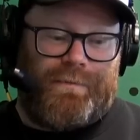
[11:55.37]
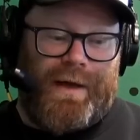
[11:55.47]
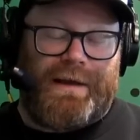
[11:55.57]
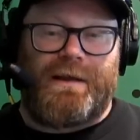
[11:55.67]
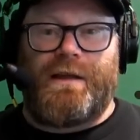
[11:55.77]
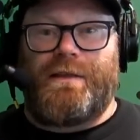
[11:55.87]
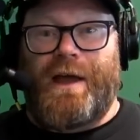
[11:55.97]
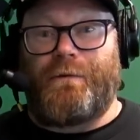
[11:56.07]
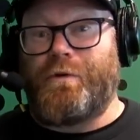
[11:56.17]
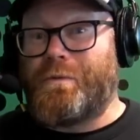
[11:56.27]
But
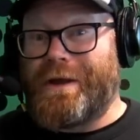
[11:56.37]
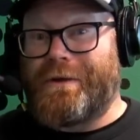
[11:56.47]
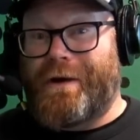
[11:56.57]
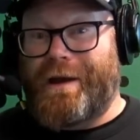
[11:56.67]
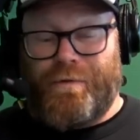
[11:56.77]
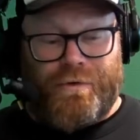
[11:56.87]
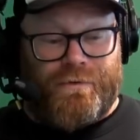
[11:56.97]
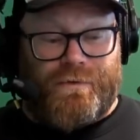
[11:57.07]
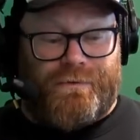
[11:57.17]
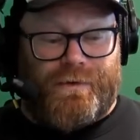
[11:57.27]
that would be a great
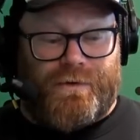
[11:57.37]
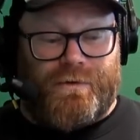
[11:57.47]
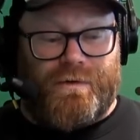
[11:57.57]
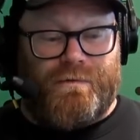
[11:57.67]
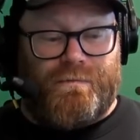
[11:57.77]
move if you could